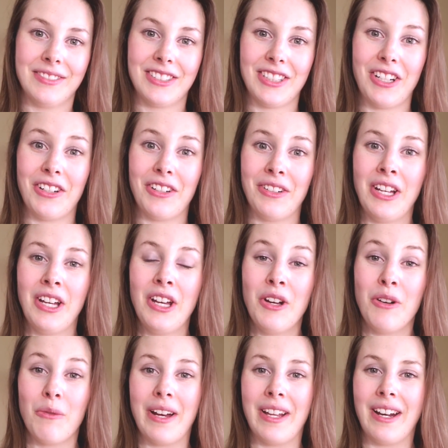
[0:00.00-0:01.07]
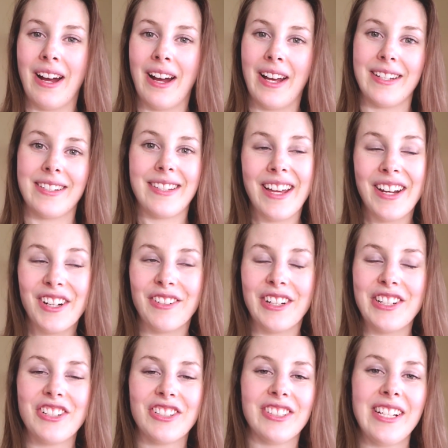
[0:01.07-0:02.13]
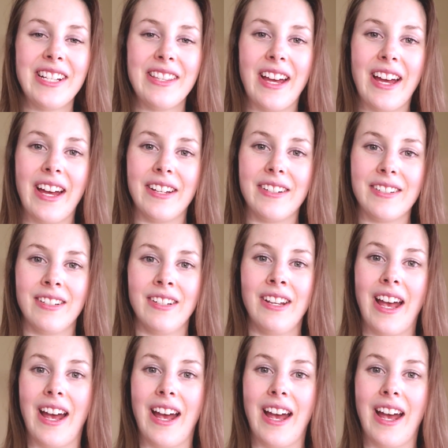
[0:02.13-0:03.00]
So when I said originally that